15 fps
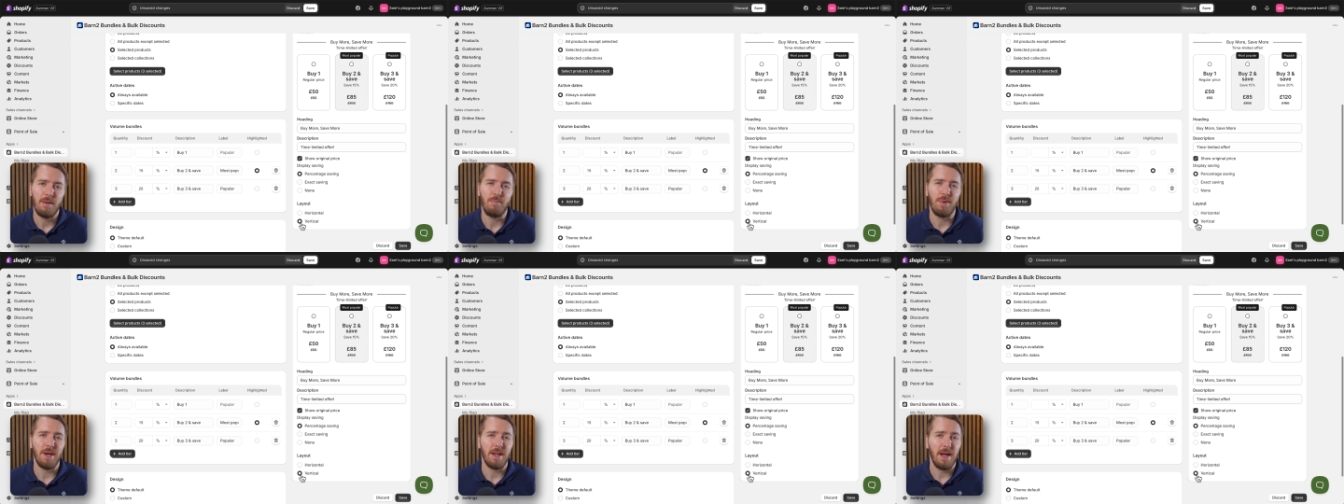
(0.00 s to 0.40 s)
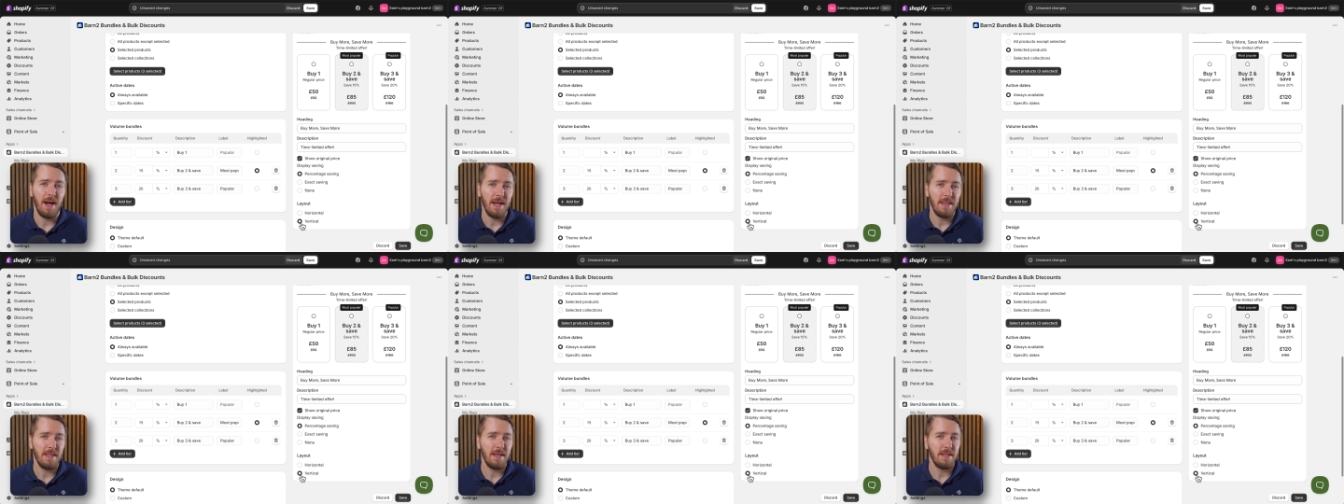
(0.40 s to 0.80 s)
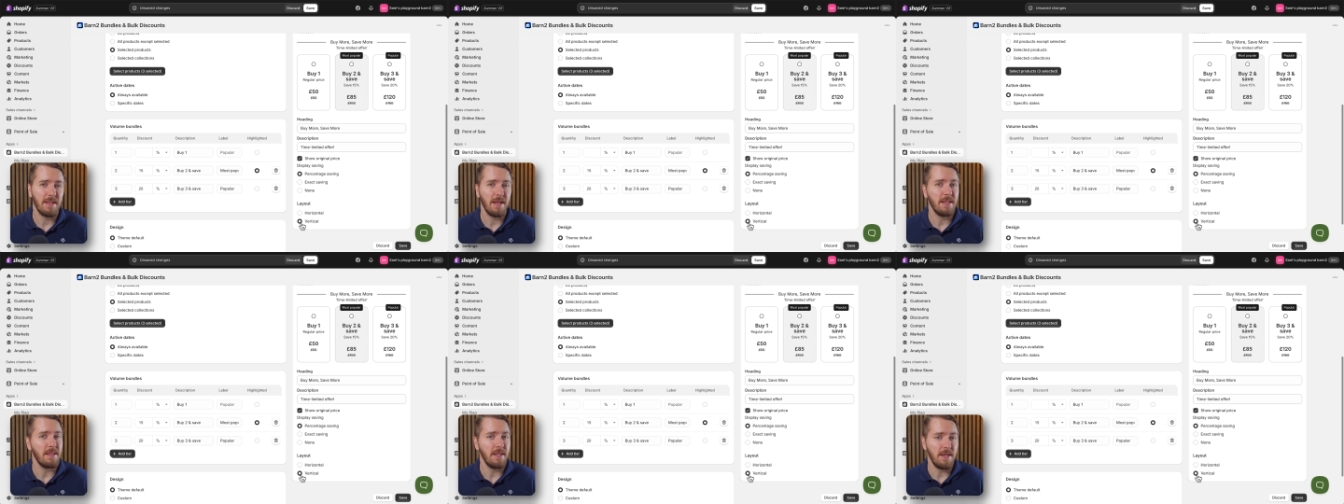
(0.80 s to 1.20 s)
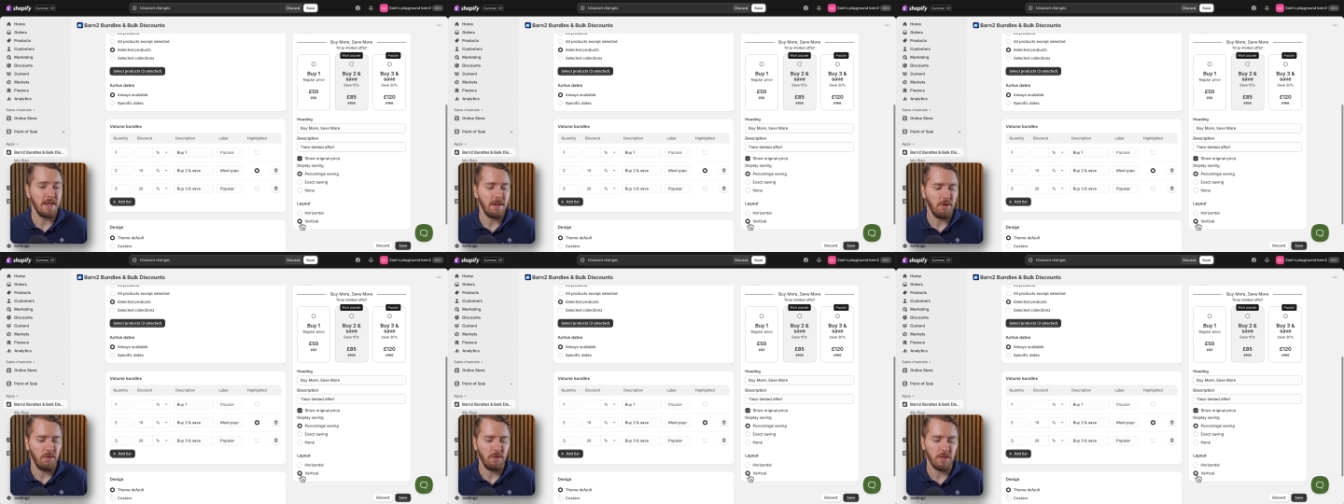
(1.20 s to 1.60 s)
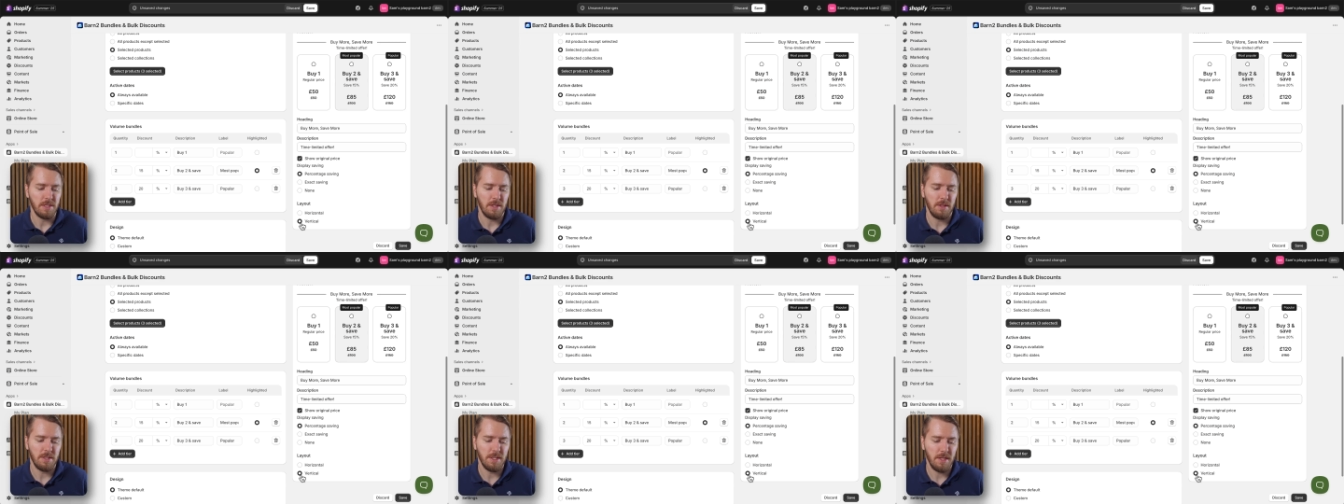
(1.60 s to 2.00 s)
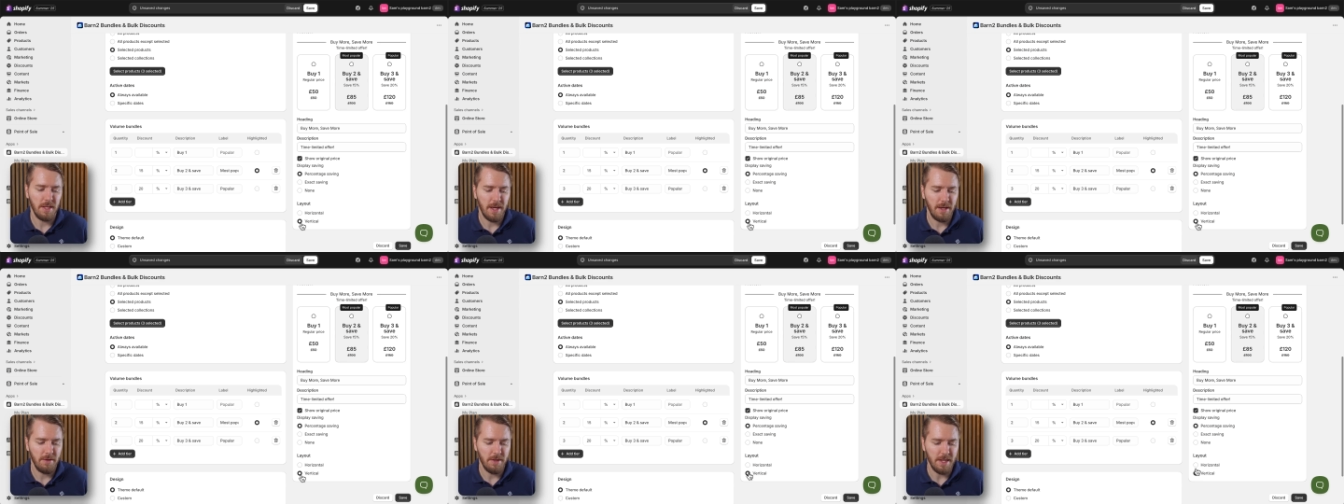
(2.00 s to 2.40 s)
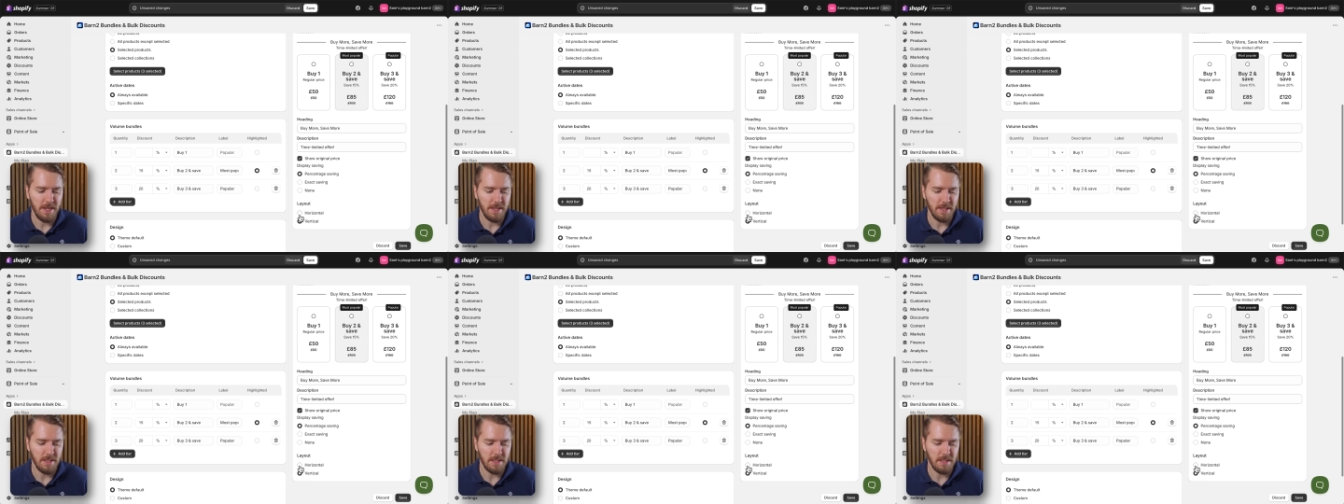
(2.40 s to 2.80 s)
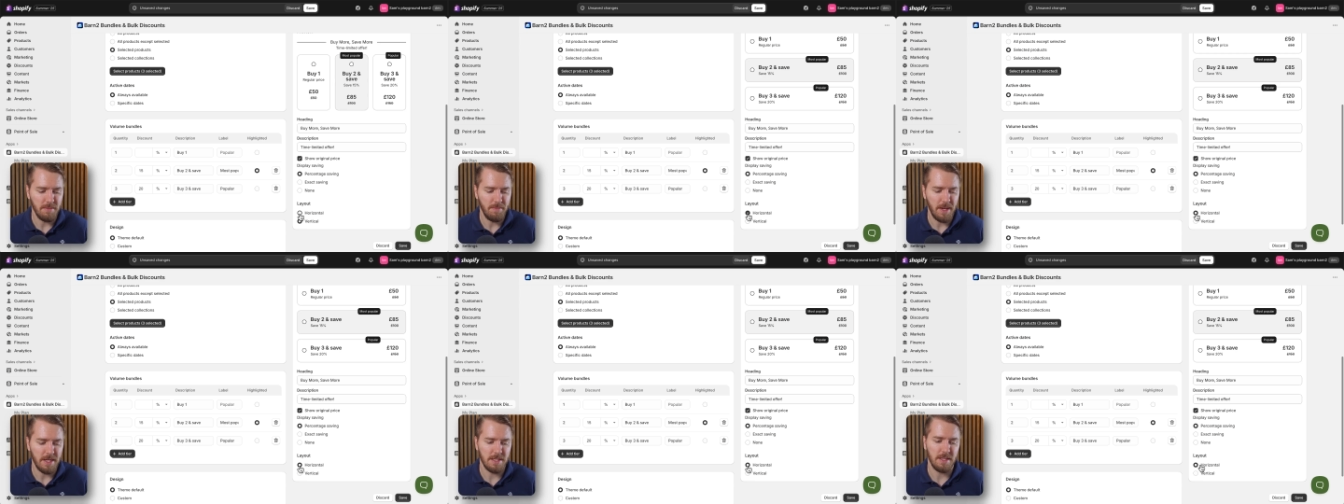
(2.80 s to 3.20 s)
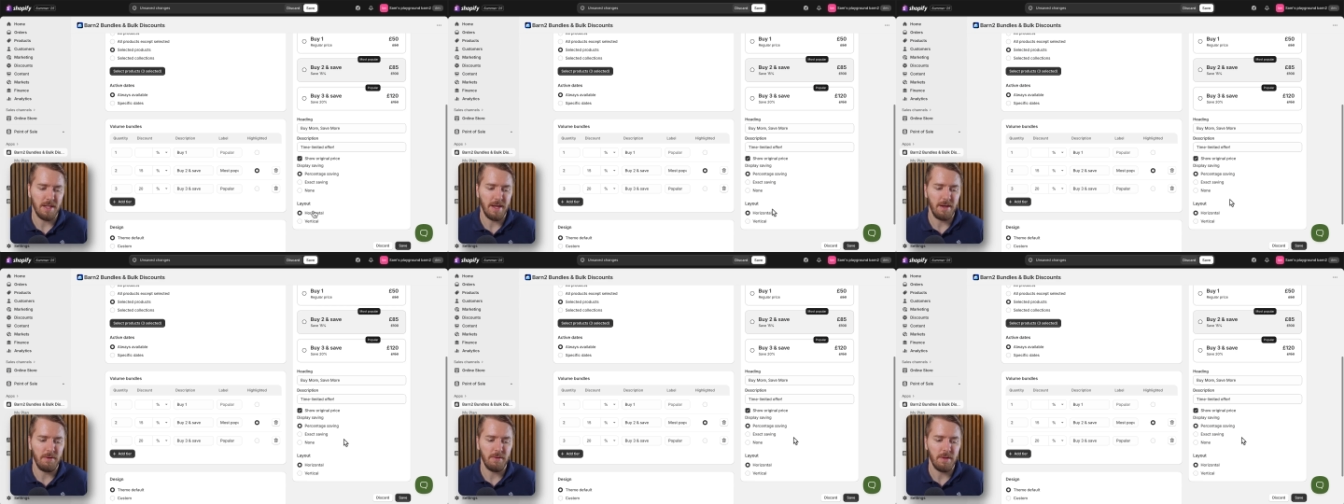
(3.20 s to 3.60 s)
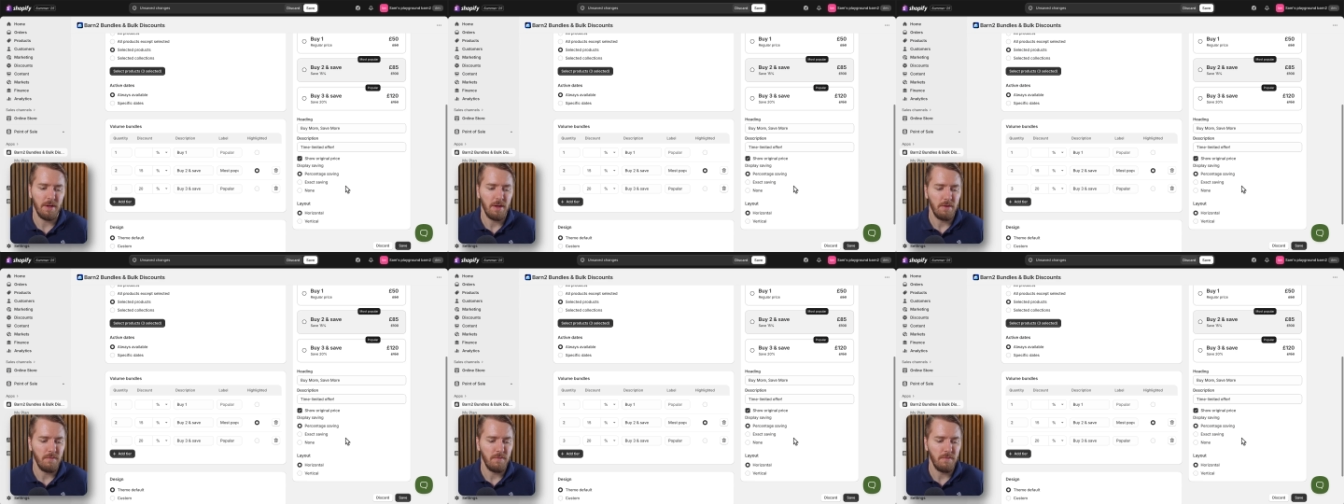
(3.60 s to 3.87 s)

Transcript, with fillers: but I think that the horizontal layout is the best layout